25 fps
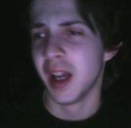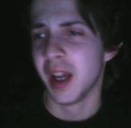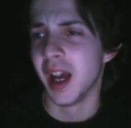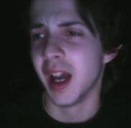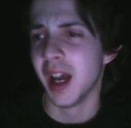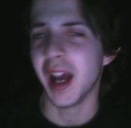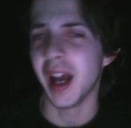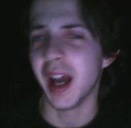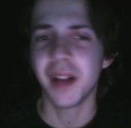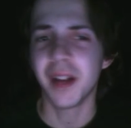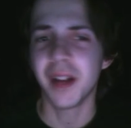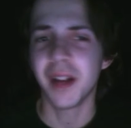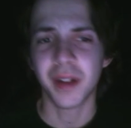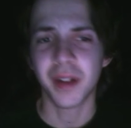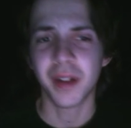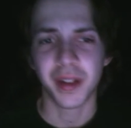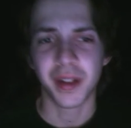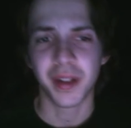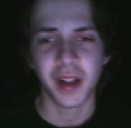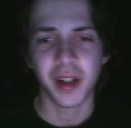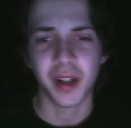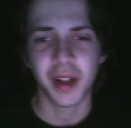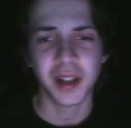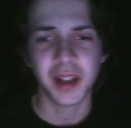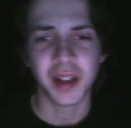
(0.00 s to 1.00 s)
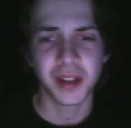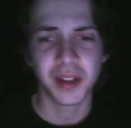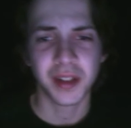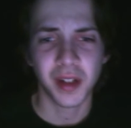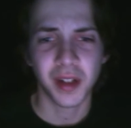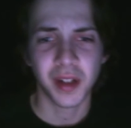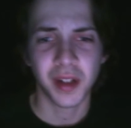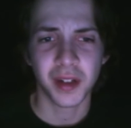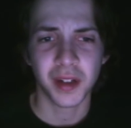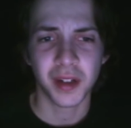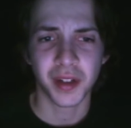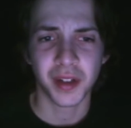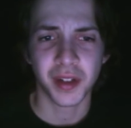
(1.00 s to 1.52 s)
I don't know. I still
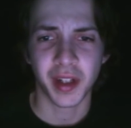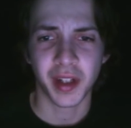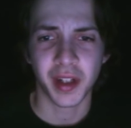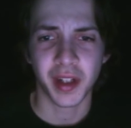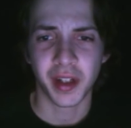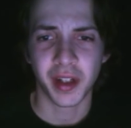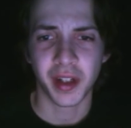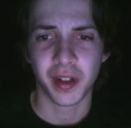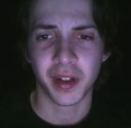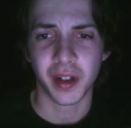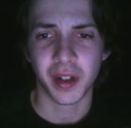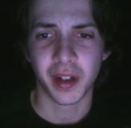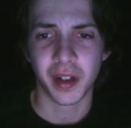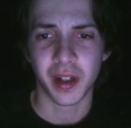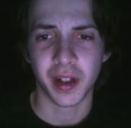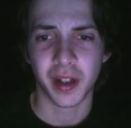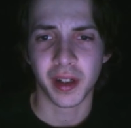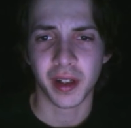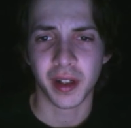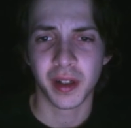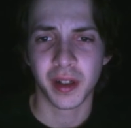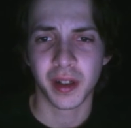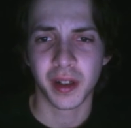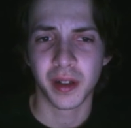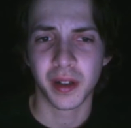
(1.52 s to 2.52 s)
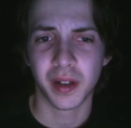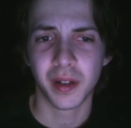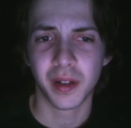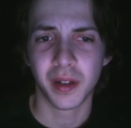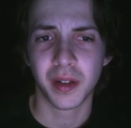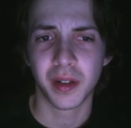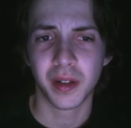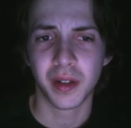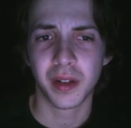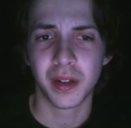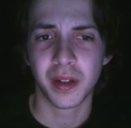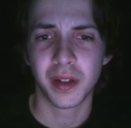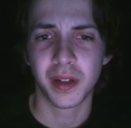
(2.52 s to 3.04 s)
thought it was like a good,
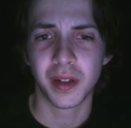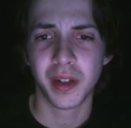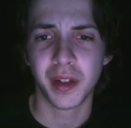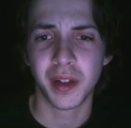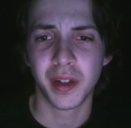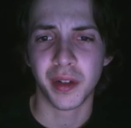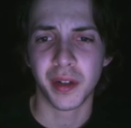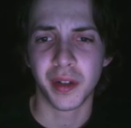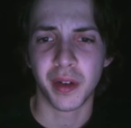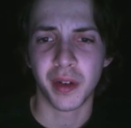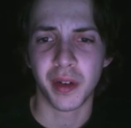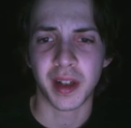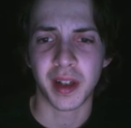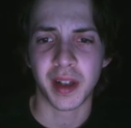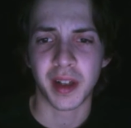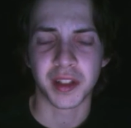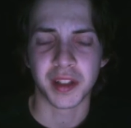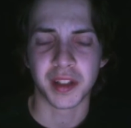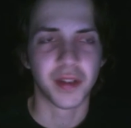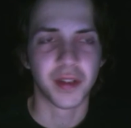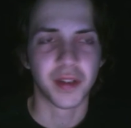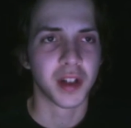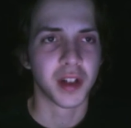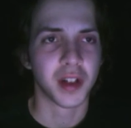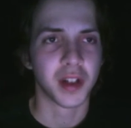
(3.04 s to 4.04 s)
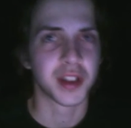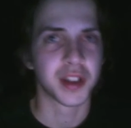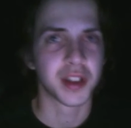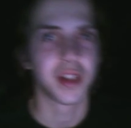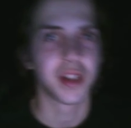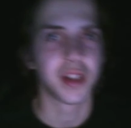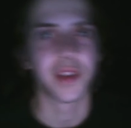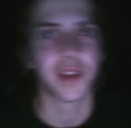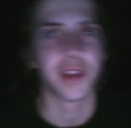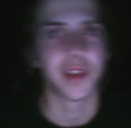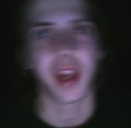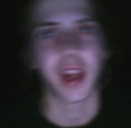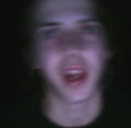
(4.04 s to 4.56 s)
nuanced version
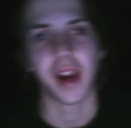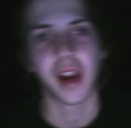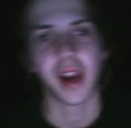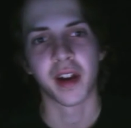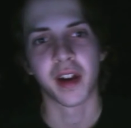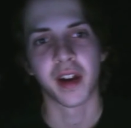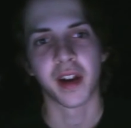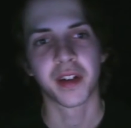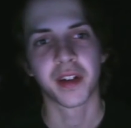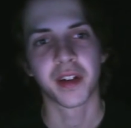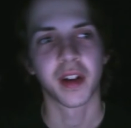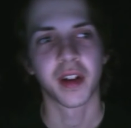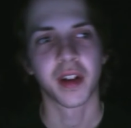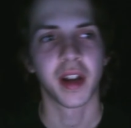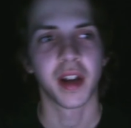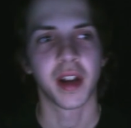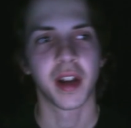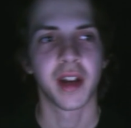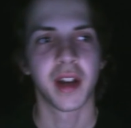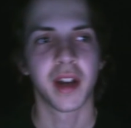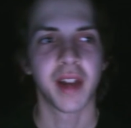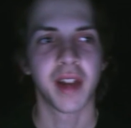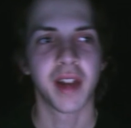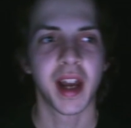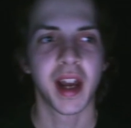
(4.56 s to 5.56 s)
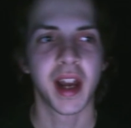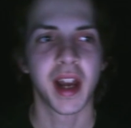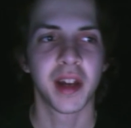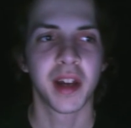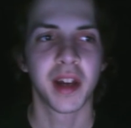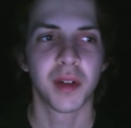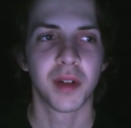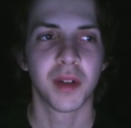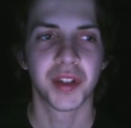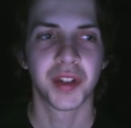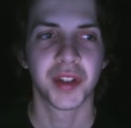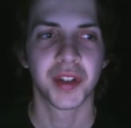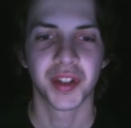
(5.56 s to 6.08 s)
of the character. He
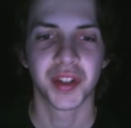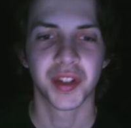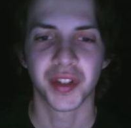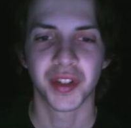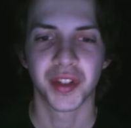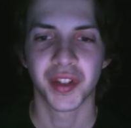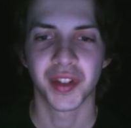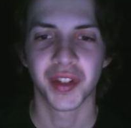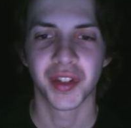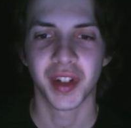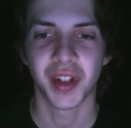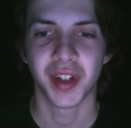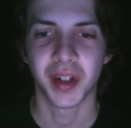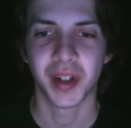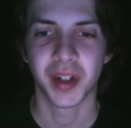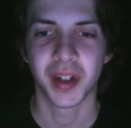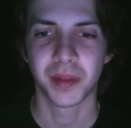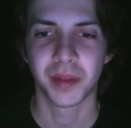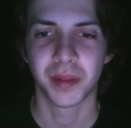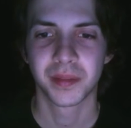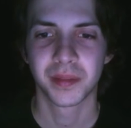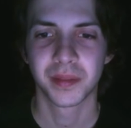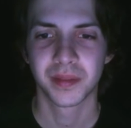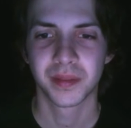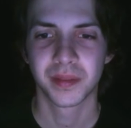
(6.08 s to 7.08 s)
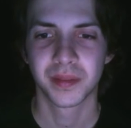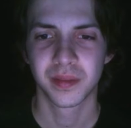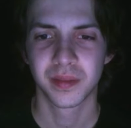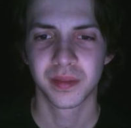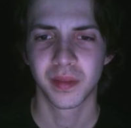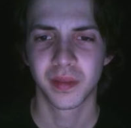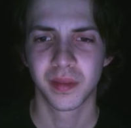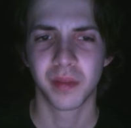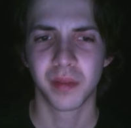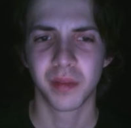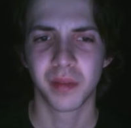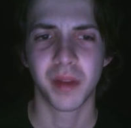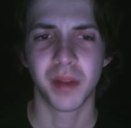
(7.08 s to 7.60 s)
wasn't
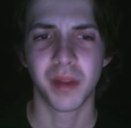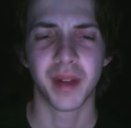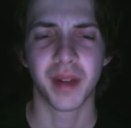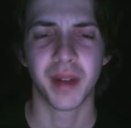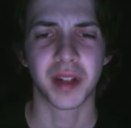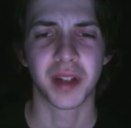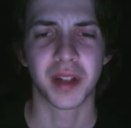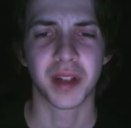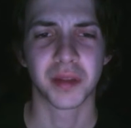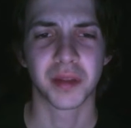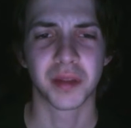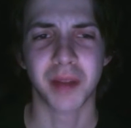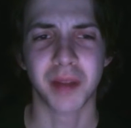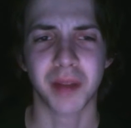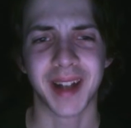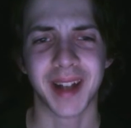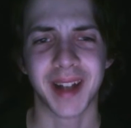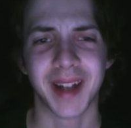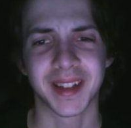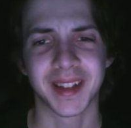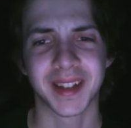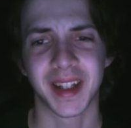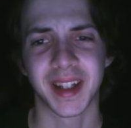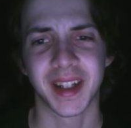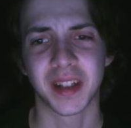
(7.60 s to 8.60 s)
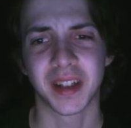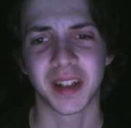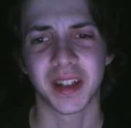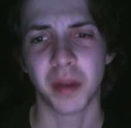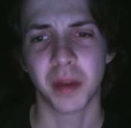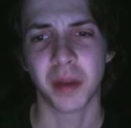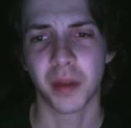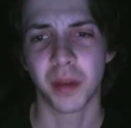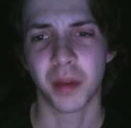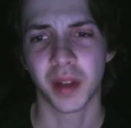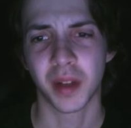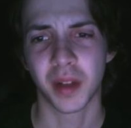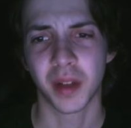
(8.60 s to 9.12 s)
maybe as menacing as
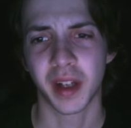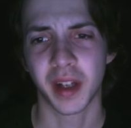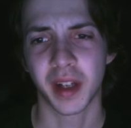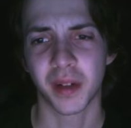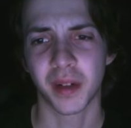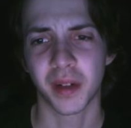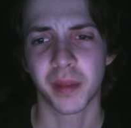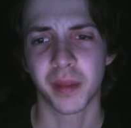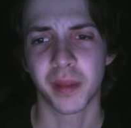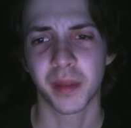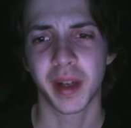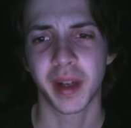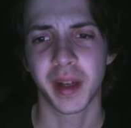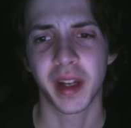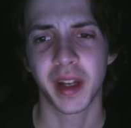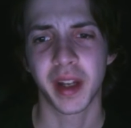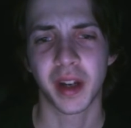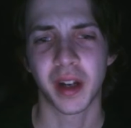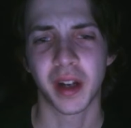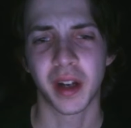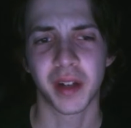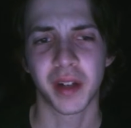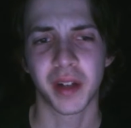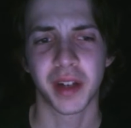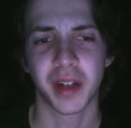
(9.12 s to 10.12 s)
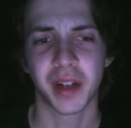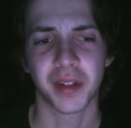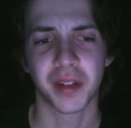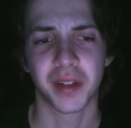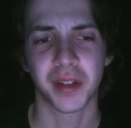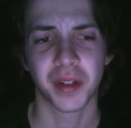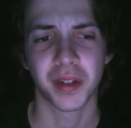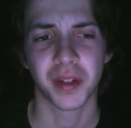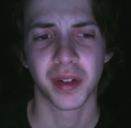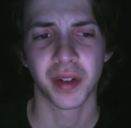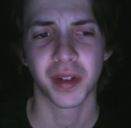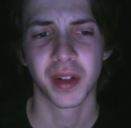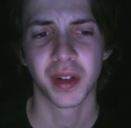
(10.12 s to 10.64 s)
people would like him to be. He
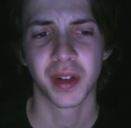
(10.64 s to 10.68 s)
was.